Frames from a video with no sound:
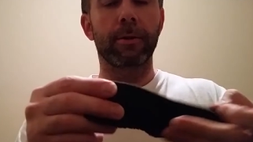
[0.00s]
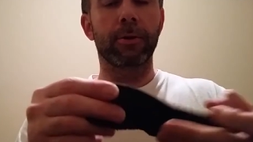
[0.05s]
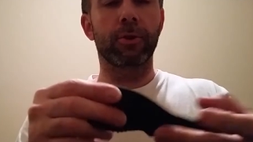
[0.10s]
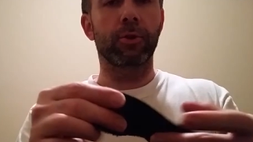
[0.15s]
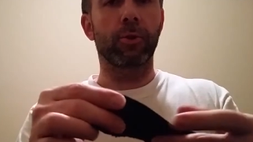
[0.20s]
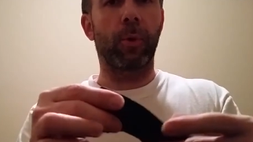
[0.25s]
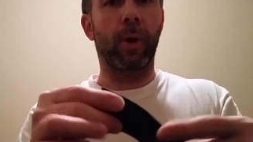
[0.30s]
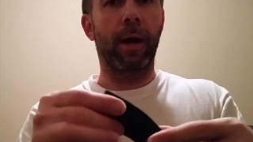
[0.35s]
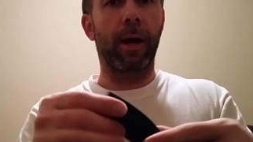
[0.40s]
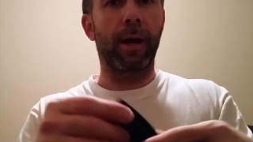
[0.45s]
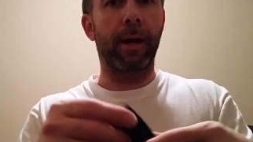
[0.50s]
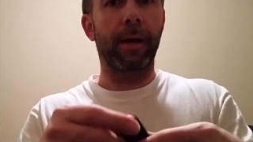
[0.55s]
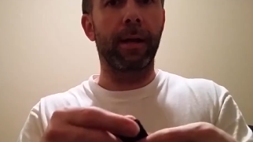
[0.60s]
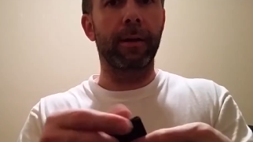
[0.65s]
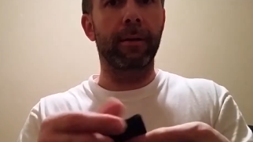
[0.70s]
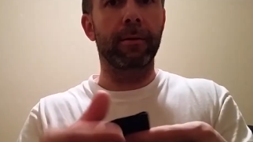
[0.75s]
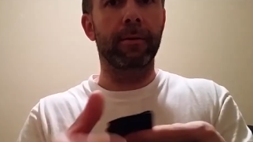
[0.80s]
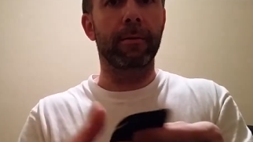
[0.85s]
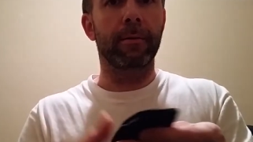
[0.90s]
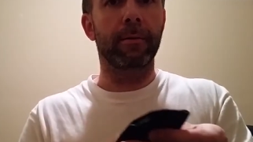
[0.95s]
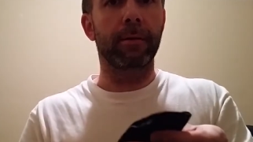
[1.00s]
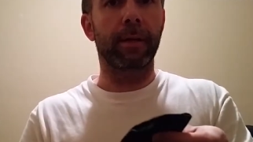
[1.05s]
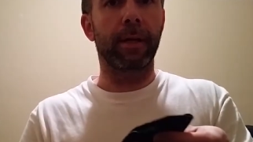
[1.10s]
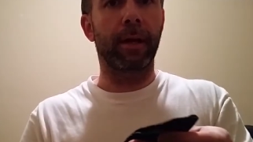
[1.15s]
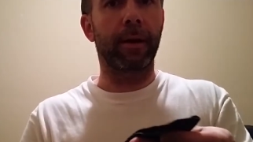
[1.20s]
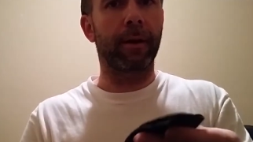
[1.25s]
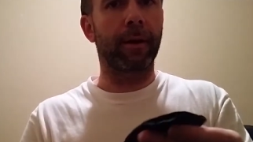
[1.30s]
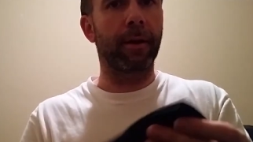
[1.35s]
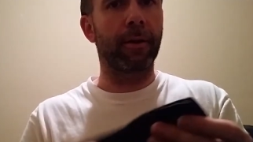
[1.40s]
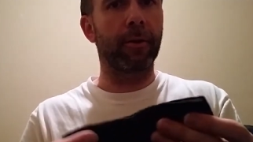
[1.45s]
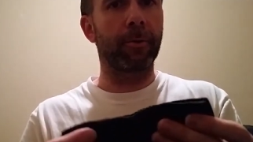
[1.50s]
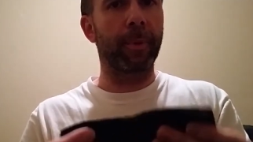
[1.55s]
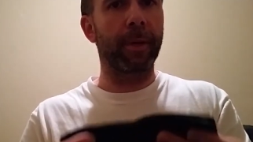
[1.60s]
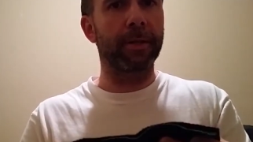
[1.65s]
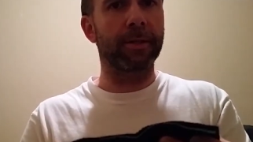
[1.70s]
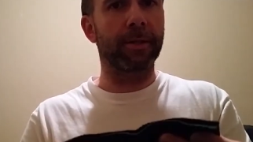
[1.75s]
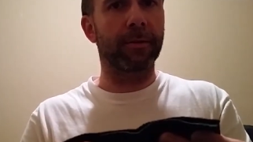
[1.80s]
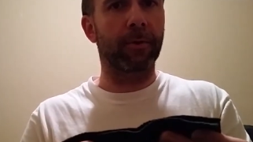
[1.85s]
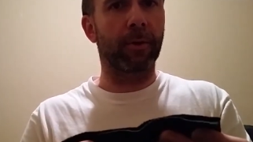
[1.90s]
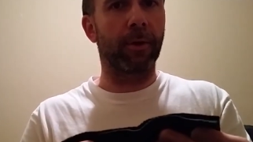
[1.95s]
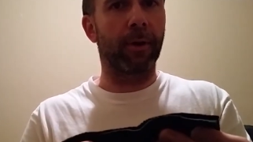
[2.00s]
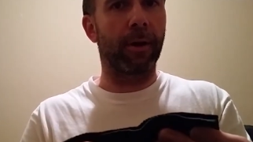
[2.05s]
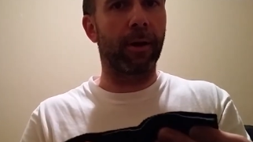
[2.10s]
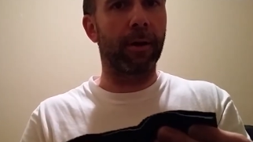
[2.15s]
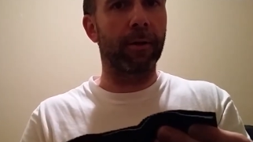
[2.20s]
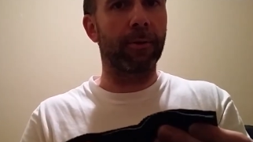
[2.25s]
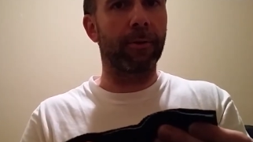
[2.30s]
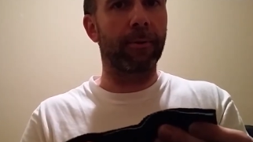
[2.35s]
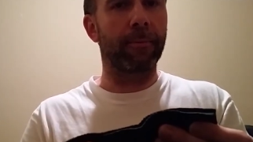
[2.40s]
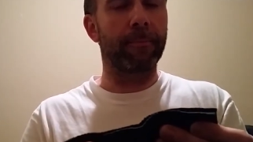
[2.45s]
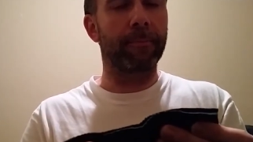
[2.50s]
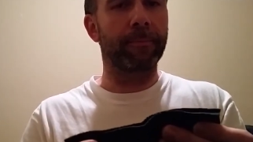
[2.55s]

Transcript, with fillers: try yet another piece of cloth.